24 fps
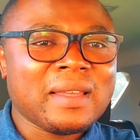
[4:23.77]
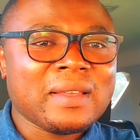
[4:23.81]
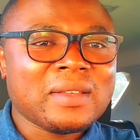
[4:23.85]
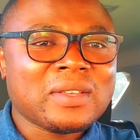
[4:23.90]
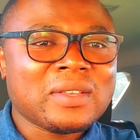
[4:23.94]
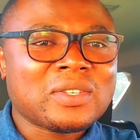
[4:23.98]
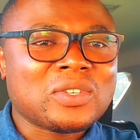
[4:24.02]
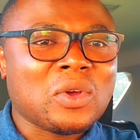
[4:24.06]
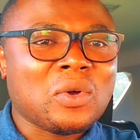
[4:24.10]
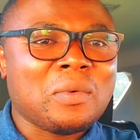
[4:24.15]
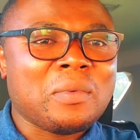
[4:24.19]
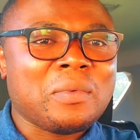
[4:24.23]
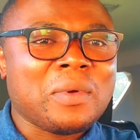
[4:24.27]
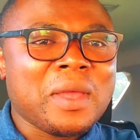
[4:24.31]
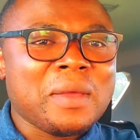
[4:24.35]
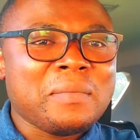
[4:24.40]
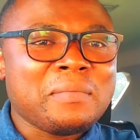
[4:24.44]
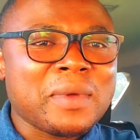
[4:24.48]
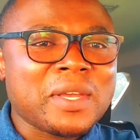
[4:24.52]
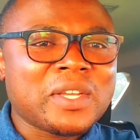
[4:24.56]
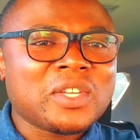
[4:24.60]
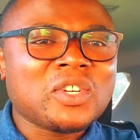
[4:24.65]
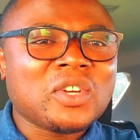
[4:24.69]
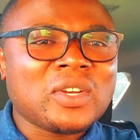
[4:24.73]
So
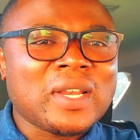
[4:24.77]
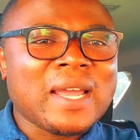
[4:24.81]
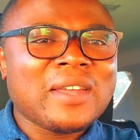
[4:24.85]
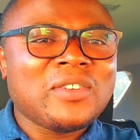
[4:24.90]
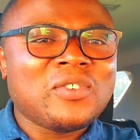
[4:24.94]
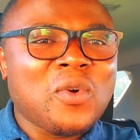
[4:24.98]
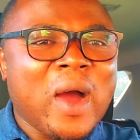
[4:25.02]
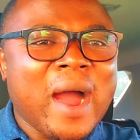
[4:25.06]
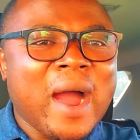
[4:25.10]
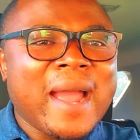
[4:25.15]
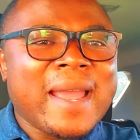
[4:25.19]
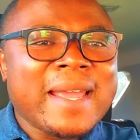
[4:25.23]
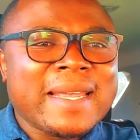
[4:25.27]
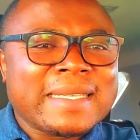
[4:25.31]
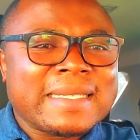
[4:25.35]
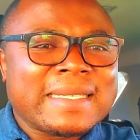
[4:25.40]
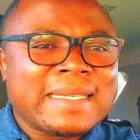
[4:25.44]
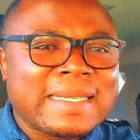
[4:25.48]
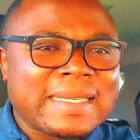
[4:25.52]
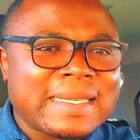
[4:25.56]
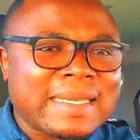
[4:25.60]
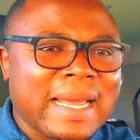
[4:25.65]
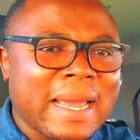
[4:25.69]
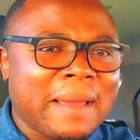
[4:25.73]
make sure that you are in
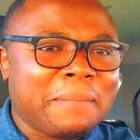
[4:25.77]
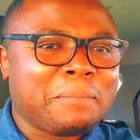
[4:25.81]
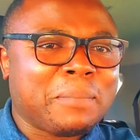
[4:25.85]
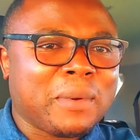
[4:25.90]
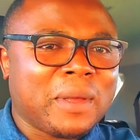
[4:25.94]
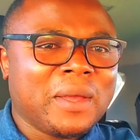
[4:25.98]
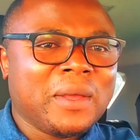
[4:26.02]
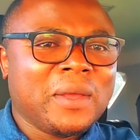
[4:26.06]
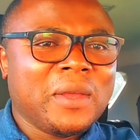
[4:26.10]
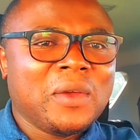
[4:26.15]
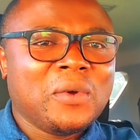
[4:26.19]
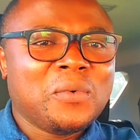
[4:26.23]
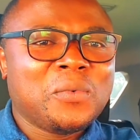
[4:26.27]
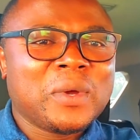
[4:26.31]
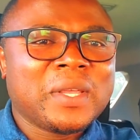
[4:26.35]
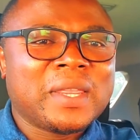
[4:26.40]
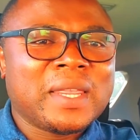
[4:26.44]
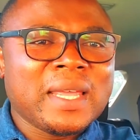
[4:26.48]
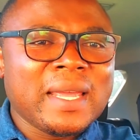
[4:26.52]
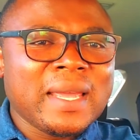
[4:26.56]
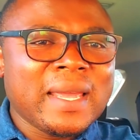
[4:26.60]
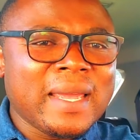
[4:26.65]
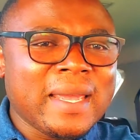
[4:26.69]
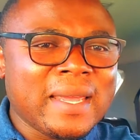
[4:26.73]
step with
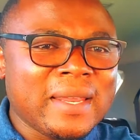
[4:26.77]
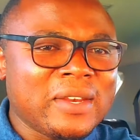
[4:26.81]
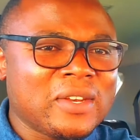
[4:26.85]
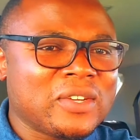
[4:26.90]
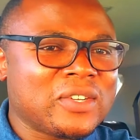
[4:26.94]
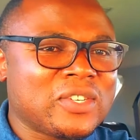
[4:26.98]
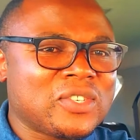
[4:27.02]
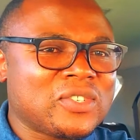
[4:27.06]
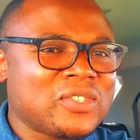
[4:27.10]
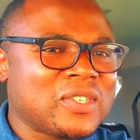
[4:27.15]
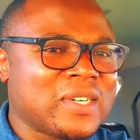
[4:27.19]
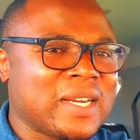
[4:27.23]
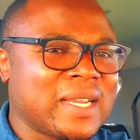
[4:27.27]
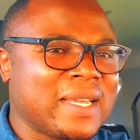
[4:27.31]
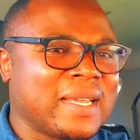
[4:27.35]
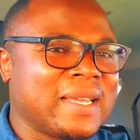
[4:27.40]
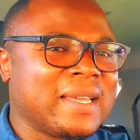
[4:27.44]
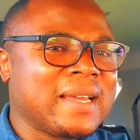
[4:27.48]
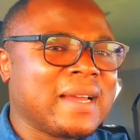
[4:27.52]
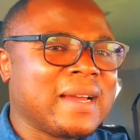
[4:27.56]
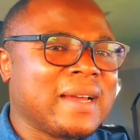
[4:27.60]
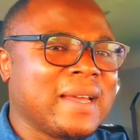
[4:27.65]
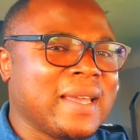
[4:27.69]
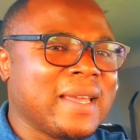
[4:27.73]

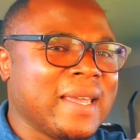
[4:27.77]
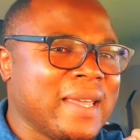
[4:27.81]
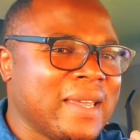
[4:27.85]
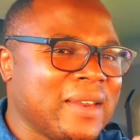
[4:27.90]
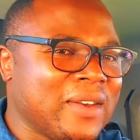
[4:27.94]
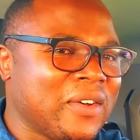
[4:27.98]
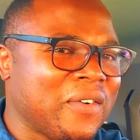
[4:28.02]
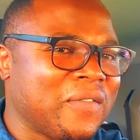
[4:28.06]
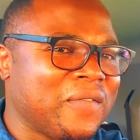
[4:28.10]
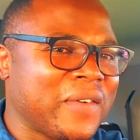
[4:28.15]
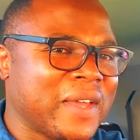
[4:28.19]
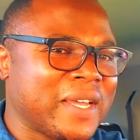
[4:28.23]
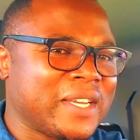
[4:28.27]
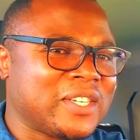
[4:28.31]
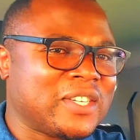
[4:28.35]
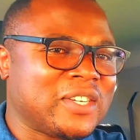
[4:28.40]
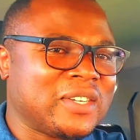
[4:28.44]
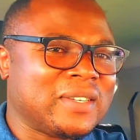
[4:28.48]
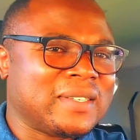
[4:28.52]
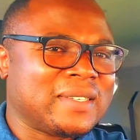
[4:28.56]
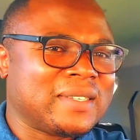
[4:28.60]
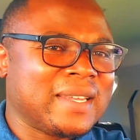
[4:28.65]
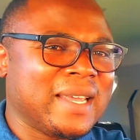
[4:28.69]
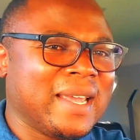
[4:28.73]
industry
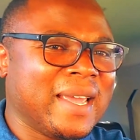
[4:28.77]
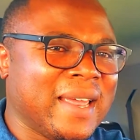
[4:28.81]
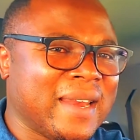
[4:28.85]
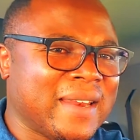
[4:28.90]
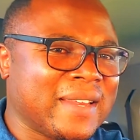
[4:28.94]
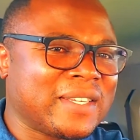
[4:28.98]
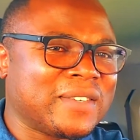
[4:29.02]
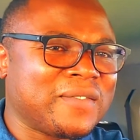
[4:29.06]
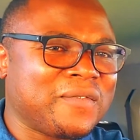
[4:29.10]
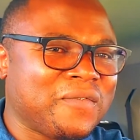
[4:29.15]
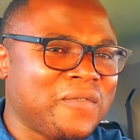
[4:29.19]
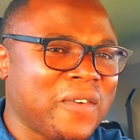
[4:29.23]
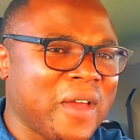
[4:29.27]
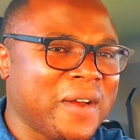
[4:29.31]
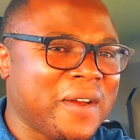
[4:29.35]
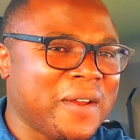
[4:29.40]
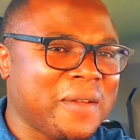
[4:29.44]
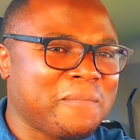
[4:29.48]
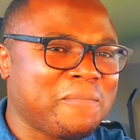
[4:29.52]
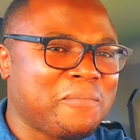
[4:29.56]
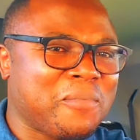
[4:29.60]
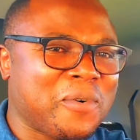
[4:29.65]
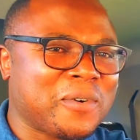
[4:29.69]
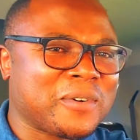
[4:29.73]
innovations. It is very
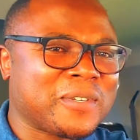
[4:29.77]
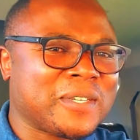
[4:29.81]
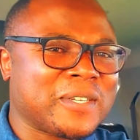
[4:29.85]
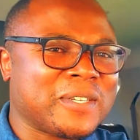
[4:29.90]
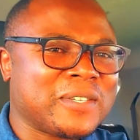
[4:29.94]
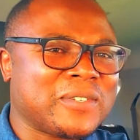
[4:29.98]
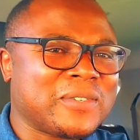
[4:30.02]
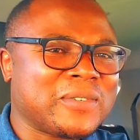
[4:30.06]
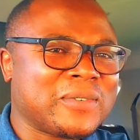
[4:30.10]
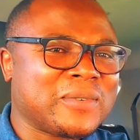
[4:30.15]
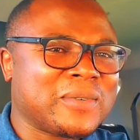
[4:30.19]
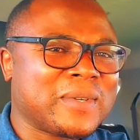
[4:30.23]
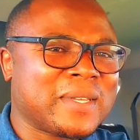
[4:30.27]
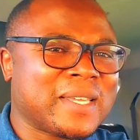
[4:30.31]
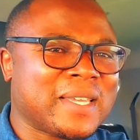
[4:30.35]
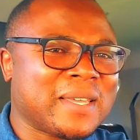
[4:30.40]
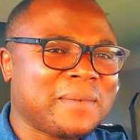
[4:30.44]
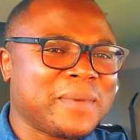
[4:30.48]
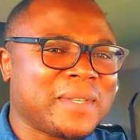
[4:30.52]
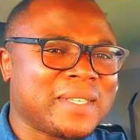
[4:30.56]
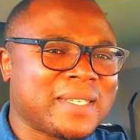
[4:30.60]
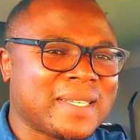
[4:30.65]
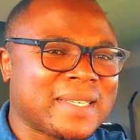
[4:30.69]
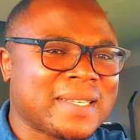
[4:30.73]
important to keep
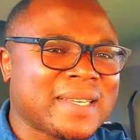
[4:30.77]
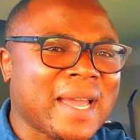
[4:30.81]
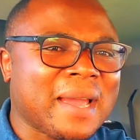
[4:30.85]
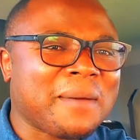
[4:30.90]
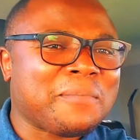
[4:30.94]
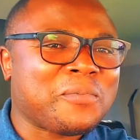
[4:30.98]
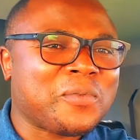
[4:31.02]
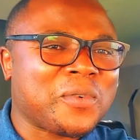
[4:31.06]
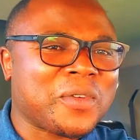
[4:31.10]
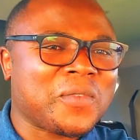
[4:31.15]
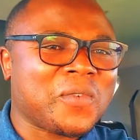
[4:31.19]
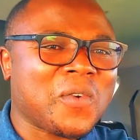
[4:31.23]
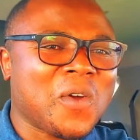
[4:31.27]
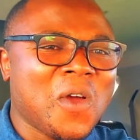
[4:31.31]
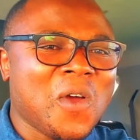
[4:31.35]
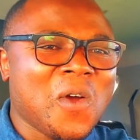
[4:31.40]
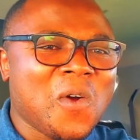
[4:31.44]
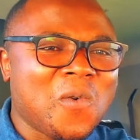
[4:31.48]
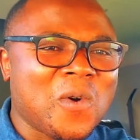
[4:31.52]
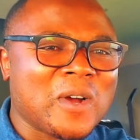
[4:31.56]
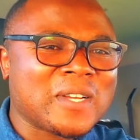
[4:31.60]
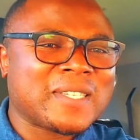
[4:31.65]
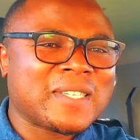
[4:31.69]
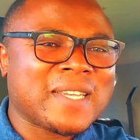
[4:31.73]
in step with
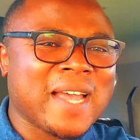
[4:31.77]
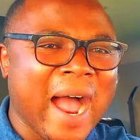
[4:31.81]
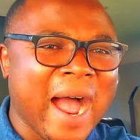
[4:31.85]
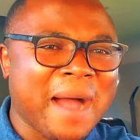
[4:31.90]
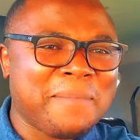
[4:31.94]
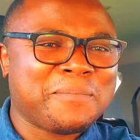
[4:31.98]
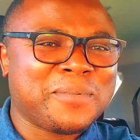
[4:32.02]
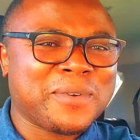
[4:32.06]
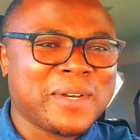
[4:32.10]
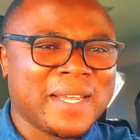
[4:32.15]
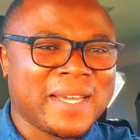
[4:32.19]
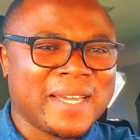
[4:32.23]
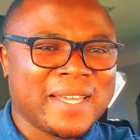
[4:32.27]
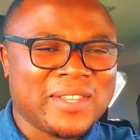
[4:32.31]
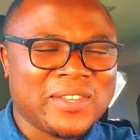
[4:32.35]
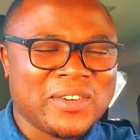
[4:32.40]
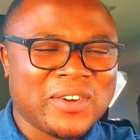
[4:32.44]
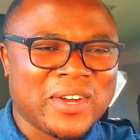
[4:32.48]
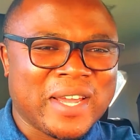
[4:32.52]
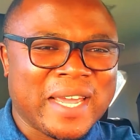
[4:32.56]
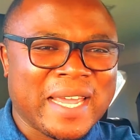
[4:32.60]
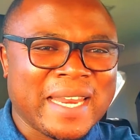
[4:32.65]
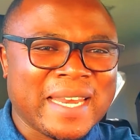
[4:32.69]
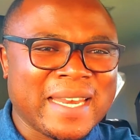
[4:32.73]
what's happening in
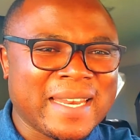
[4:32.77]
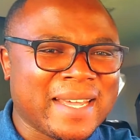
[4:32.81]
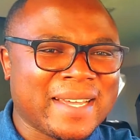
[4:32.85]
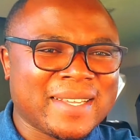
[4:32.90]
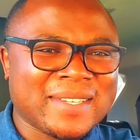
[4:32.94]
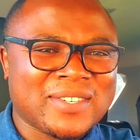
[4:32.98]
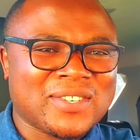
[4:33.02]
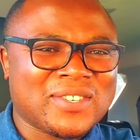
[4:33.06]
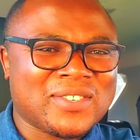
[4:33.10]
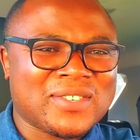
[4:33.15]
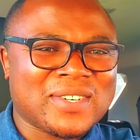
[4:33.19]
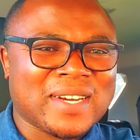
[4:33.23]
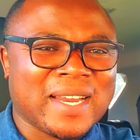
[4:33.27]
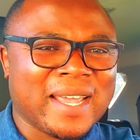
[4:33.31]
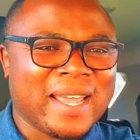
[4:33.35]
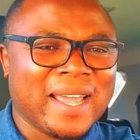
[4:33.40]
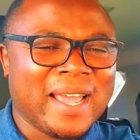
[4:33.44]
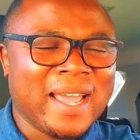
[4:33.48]
your industry,